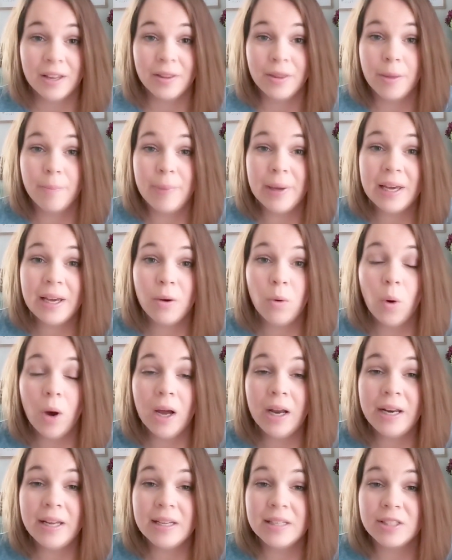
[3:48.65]
The big
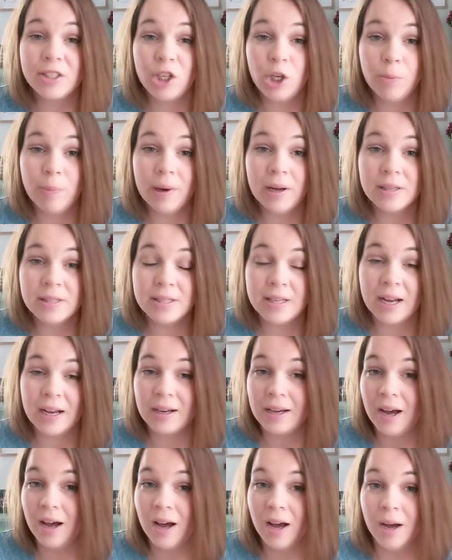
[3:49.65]
one is
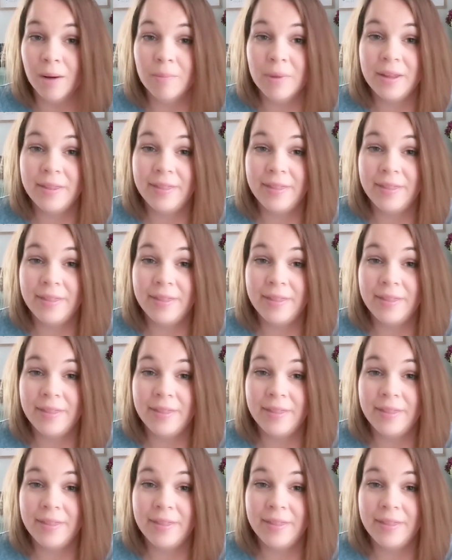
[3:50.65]
coupons.com.